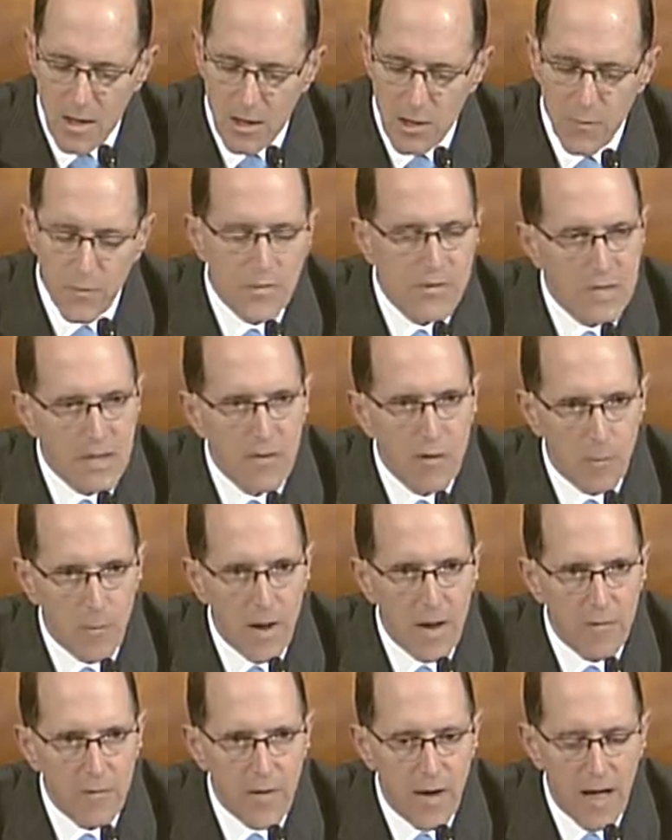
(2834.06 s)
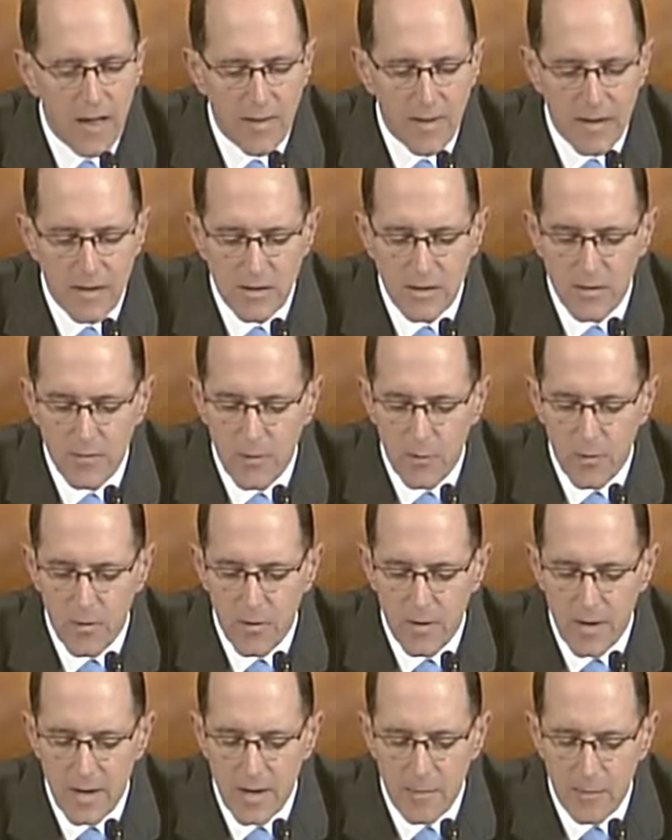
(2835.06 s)
you've seen the rate filings
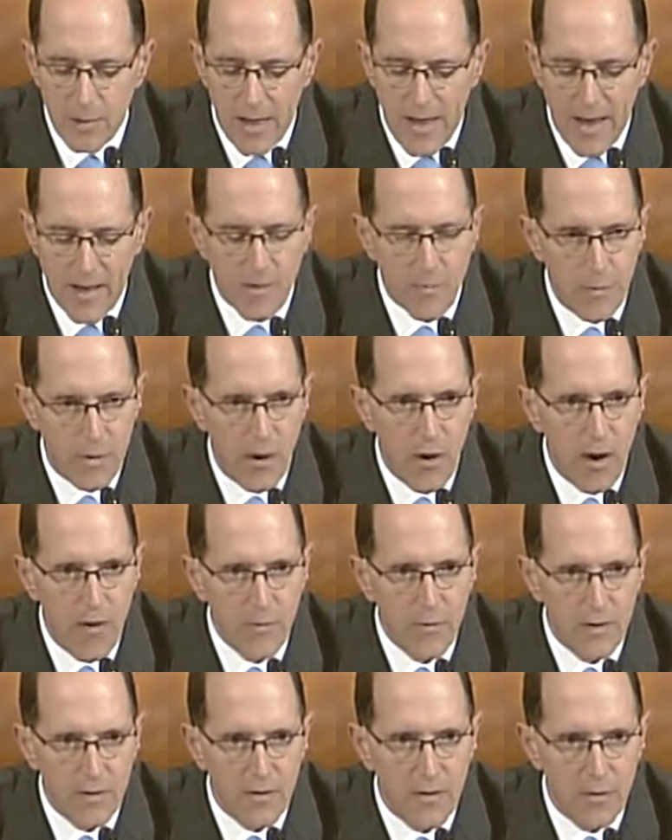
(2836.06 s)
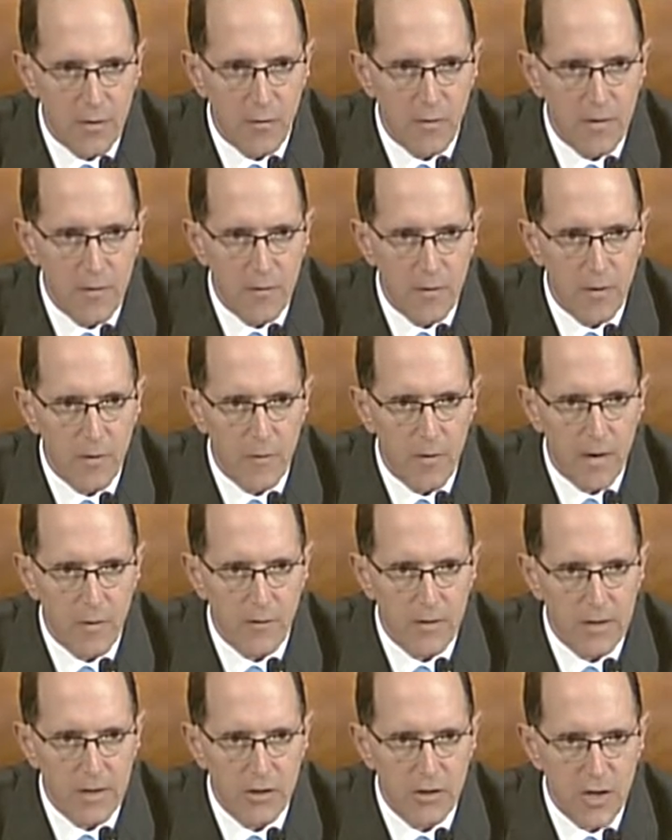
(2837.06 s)
for the plans being offered in the 34
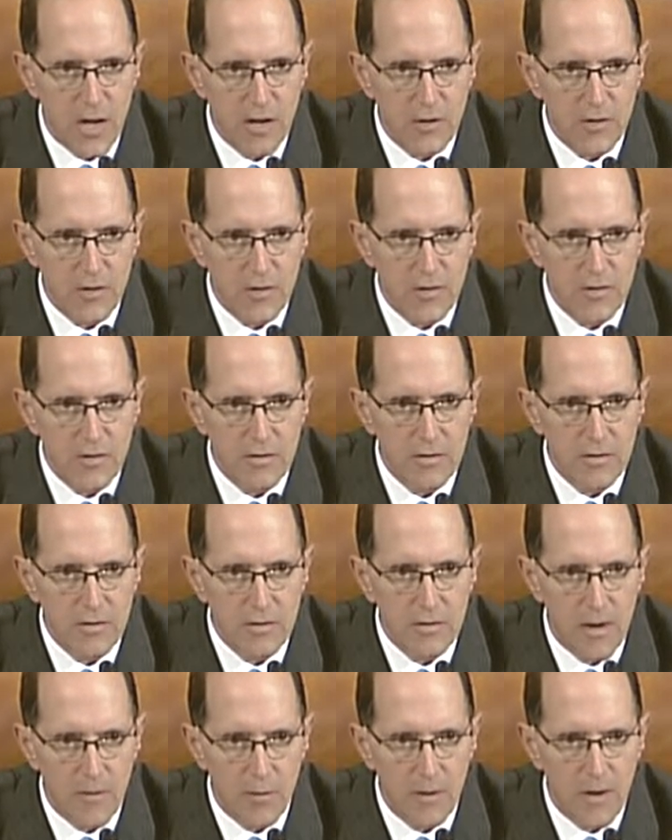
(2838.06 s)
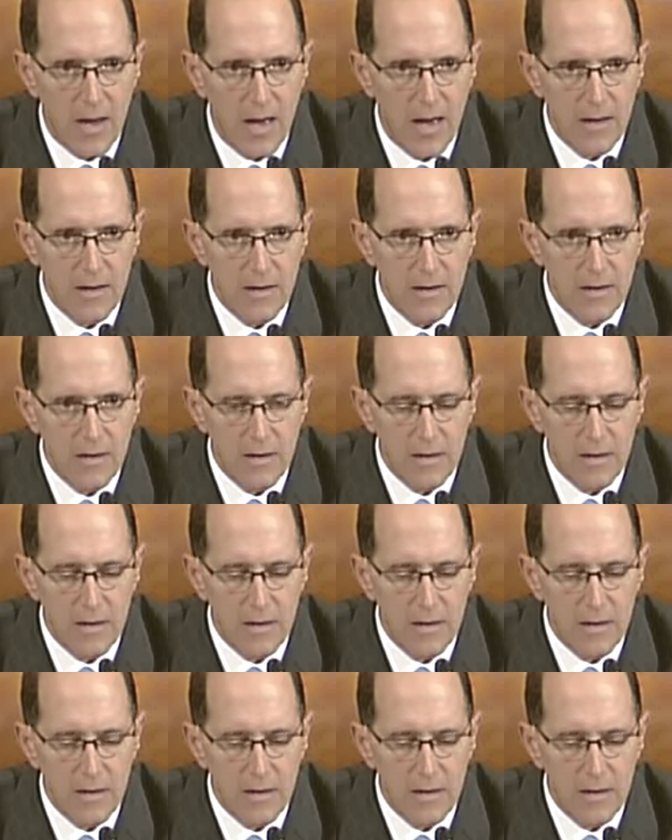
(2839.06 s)
federal exchanges, have you not?